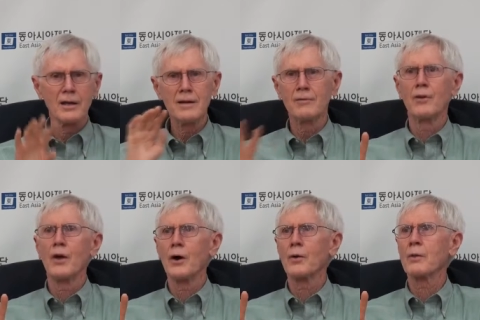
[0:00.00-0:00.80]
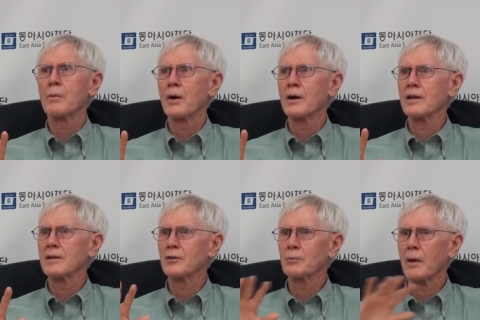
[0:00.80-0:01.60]
even though the party
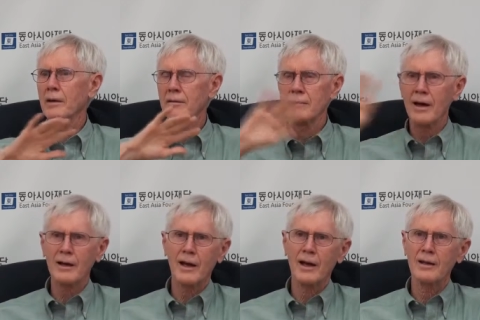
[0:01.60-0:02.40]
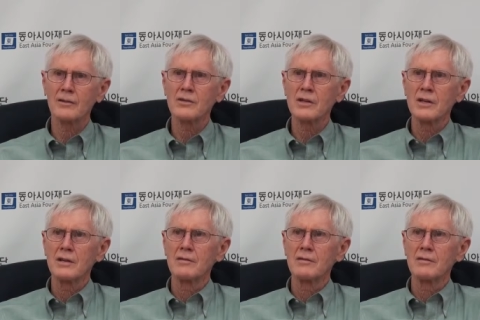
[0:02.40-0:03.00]
has spent decades,